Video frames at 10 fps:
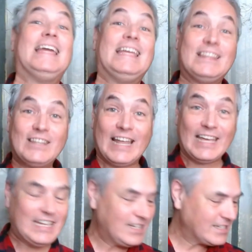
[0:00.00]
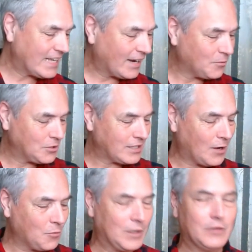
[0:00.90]
in the 90s, I
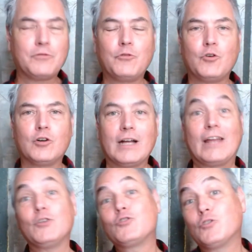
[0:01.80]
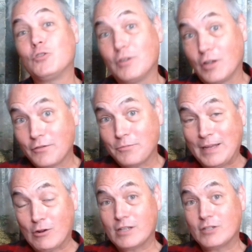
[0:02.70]
used to love
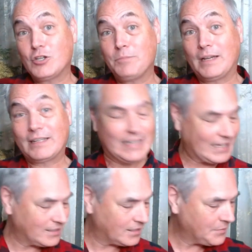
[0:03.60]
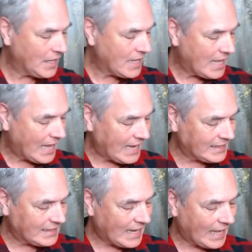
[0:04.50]
mineralogy back then,
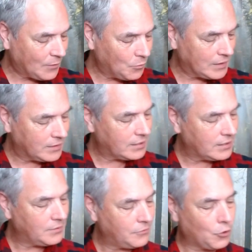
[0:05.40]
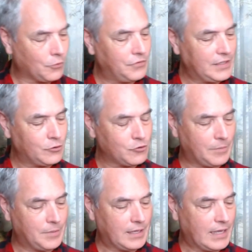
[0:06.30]
and then I went for a field
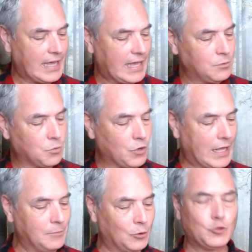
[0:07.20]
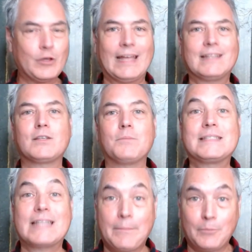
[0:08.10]
trip and we're able to get some
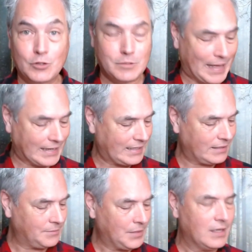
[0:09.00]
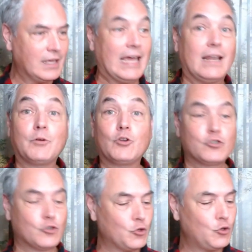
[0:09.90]
samples back then. And I'm going to
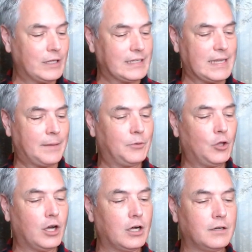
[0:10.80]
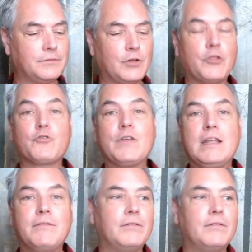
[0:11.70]
show you an example of a 3